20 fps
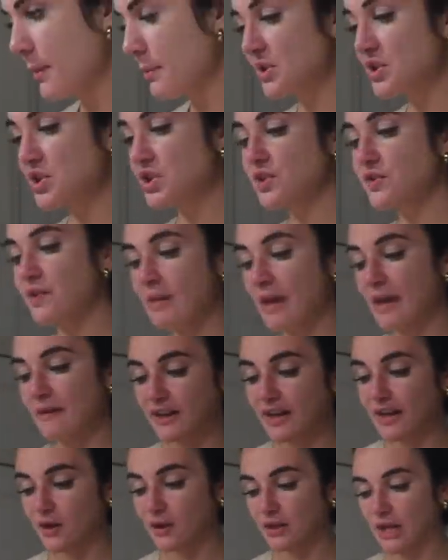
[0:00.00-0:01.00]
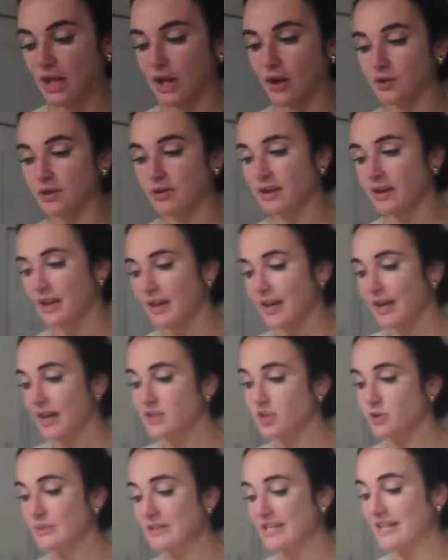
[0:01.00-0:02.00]
but just from that video alone
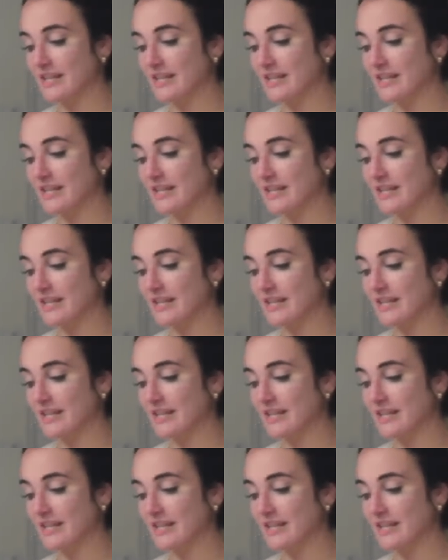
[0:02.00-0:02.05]
it's almost